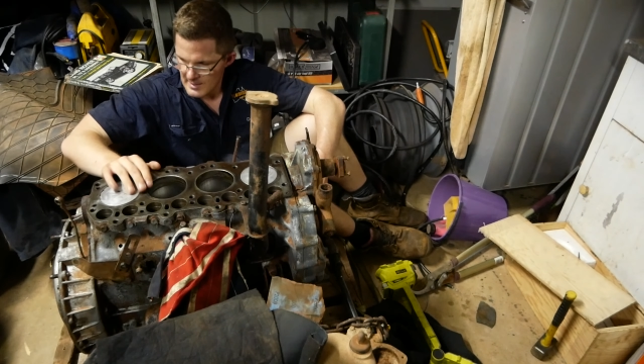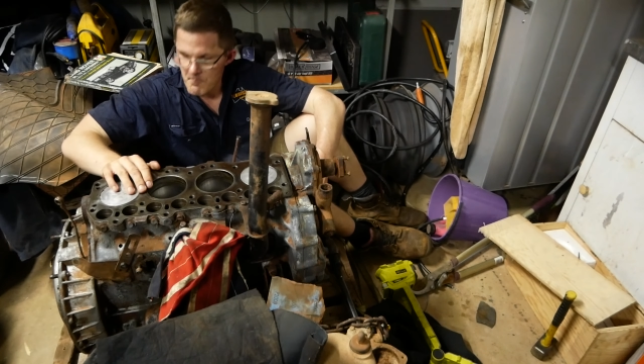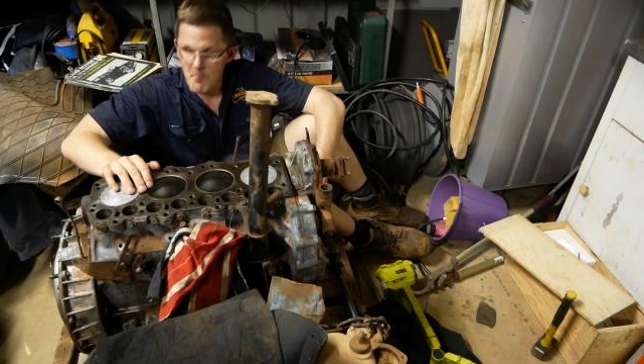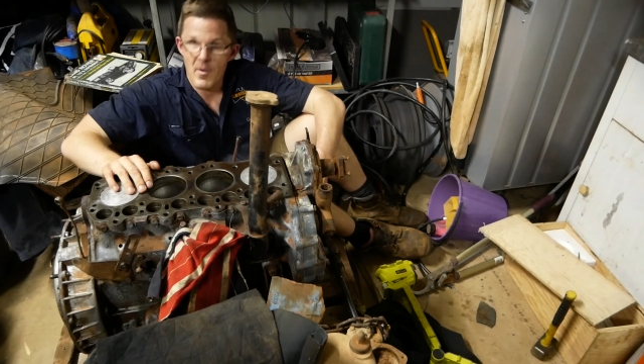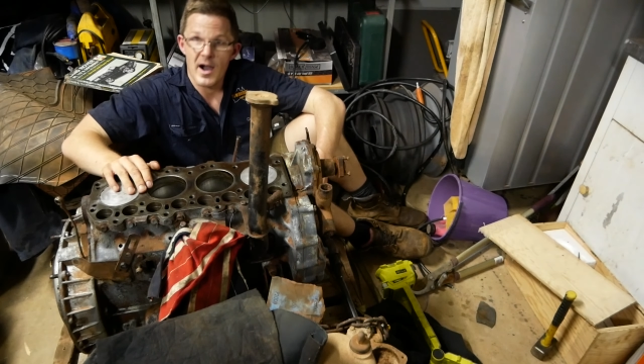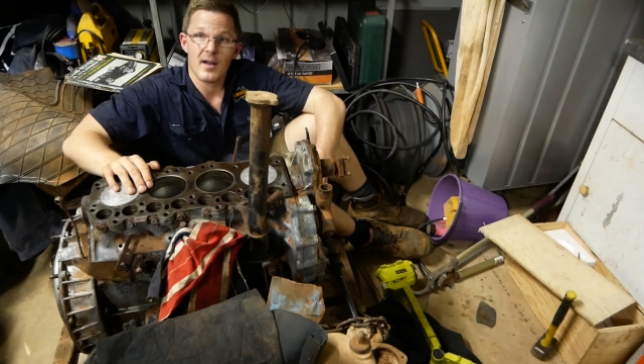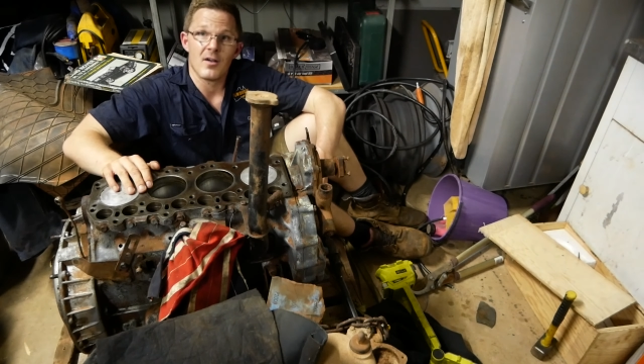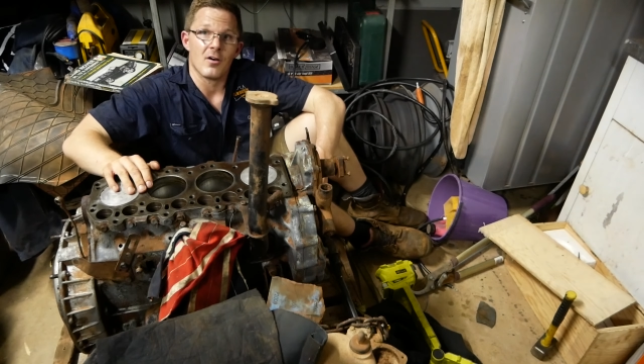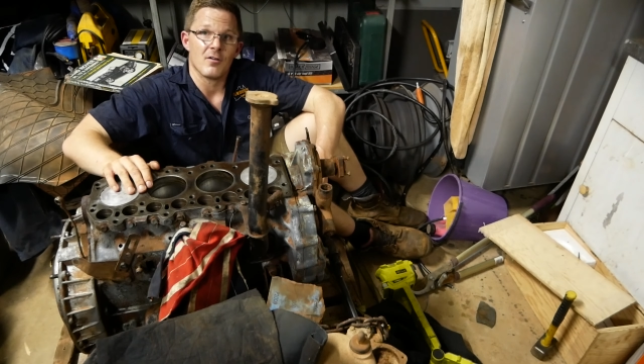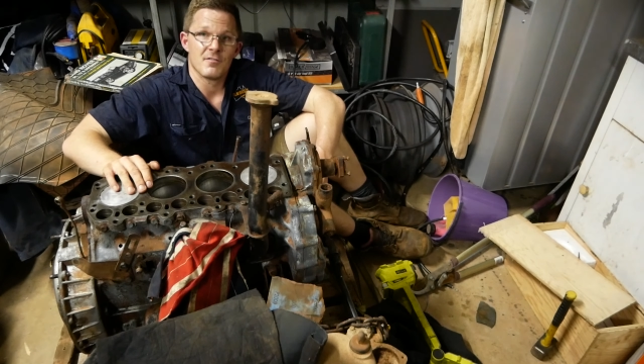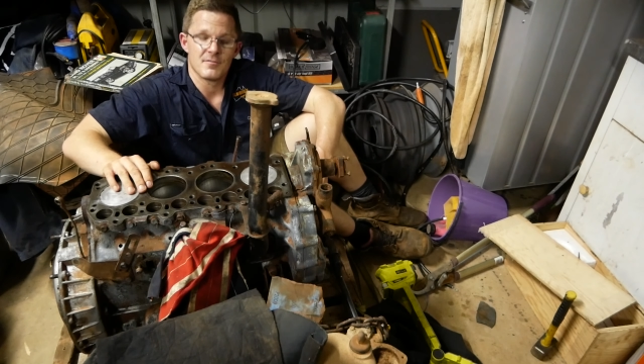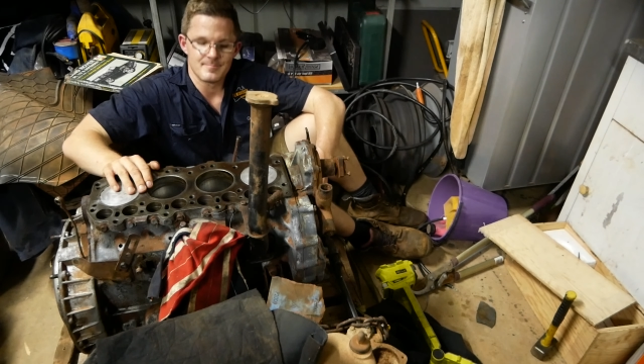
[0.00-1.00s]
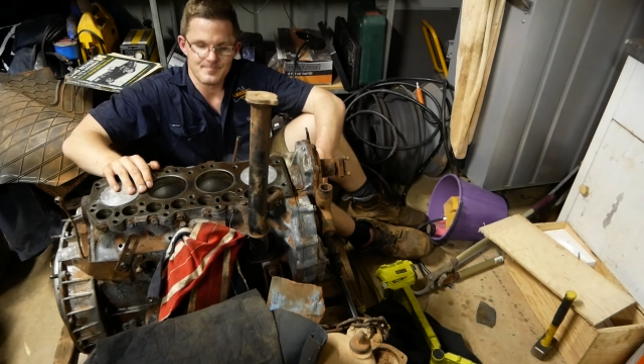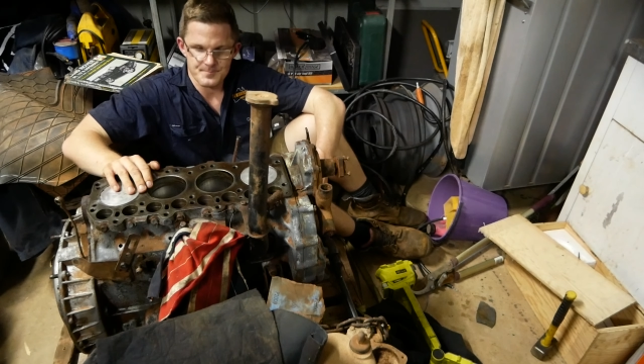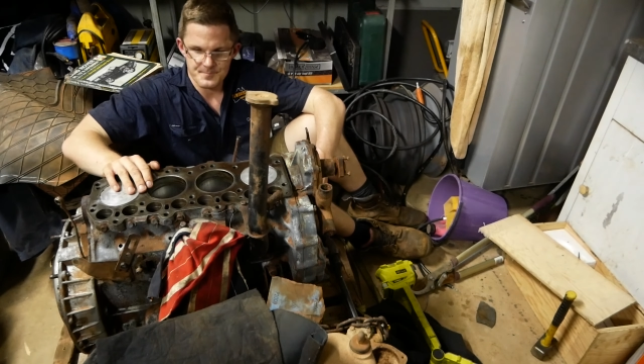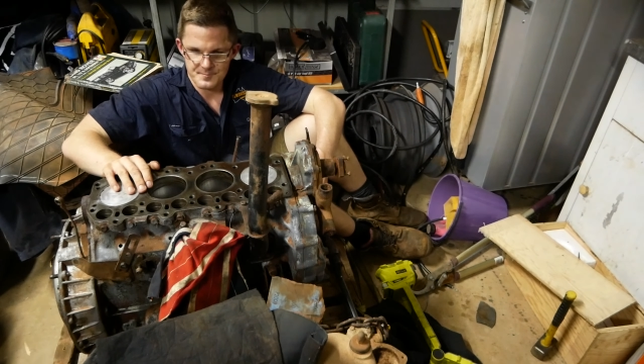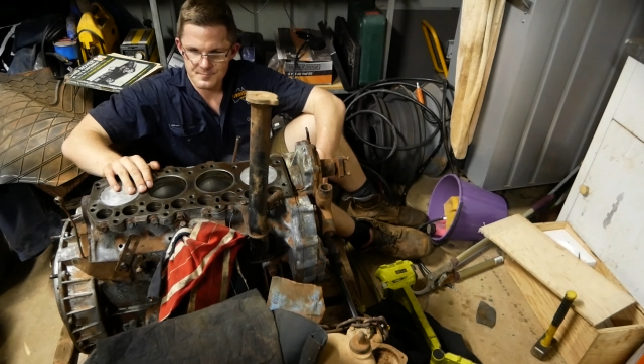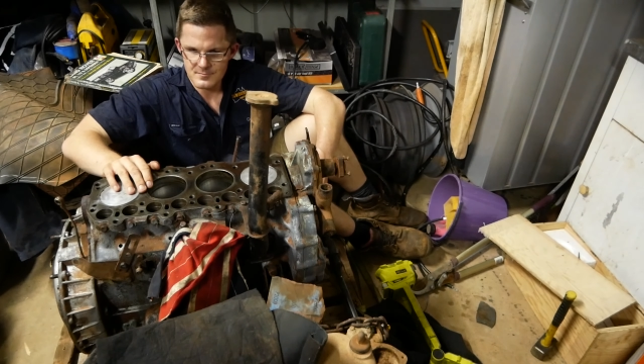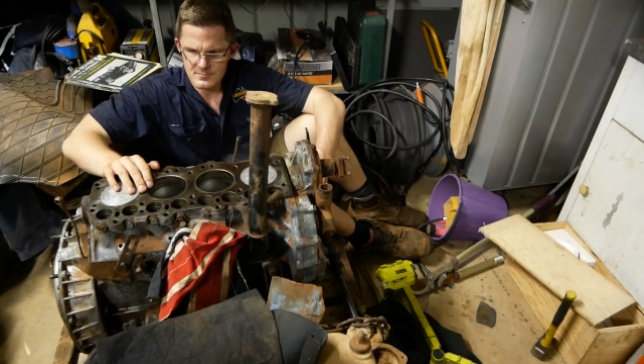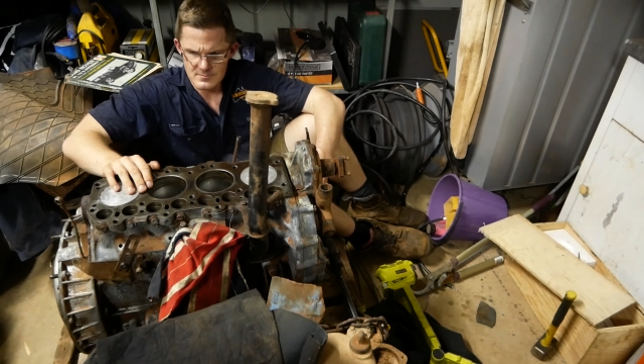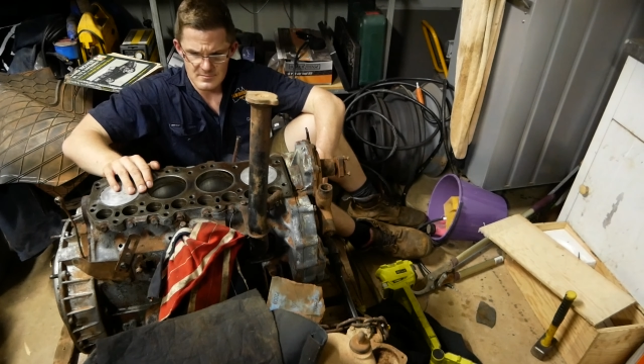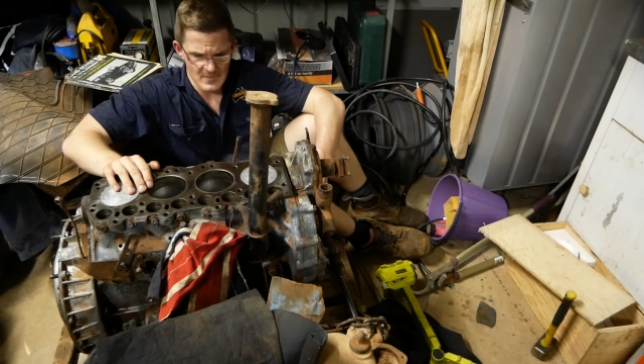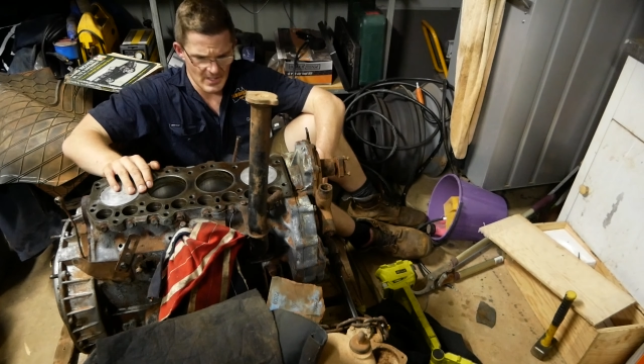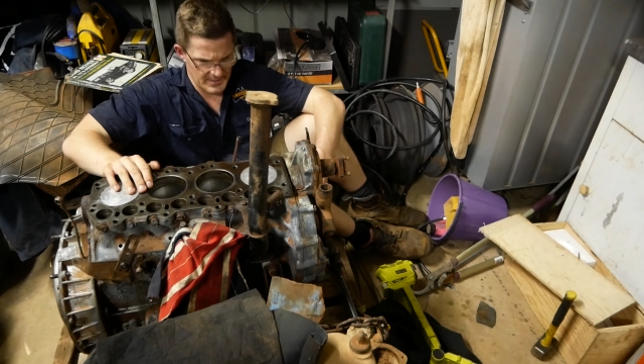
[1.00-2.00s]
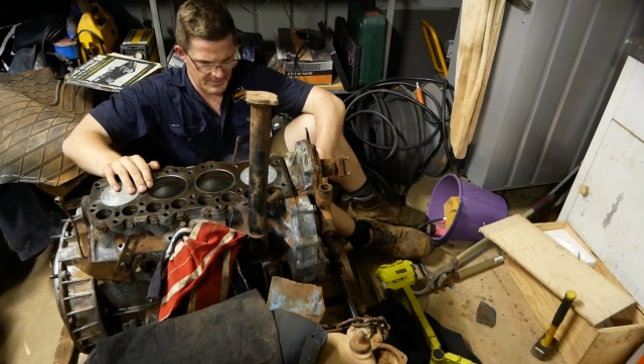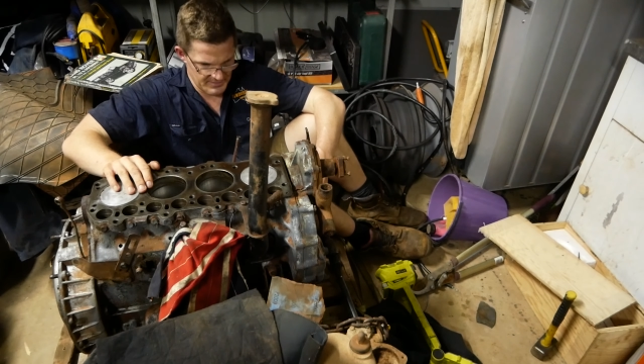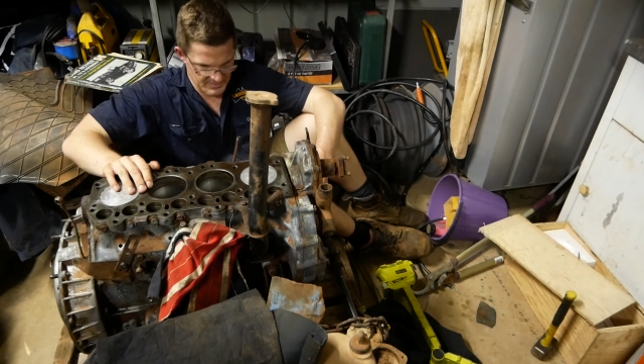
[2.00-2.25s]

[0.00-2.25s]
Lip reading: muck off. And there's